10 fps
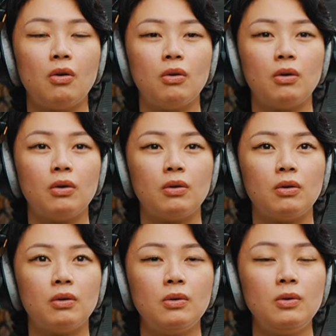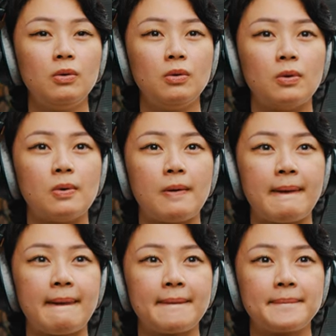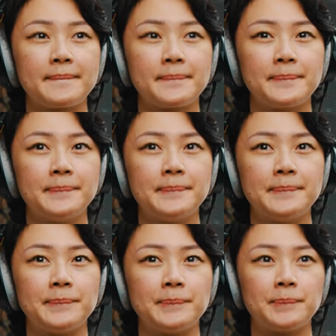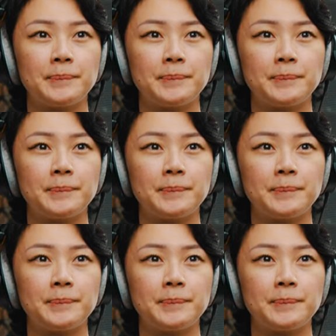(silent)